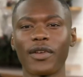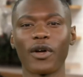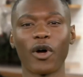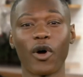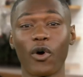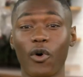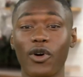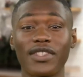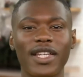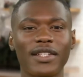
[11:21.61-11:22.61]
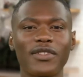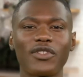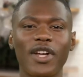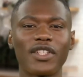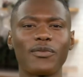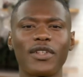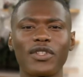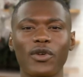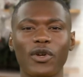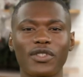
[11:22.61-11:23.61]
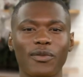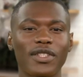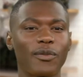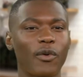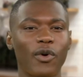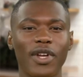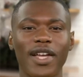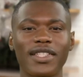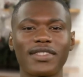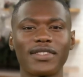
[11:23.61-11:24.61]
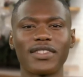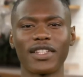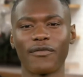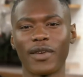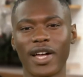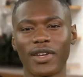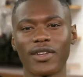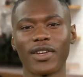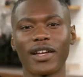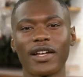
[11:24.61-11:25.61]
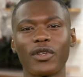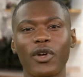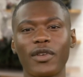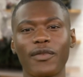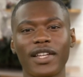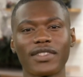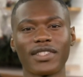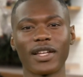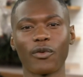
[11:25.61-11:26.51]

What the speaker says: All on-site construction materials must be organized in safe manner, including being stable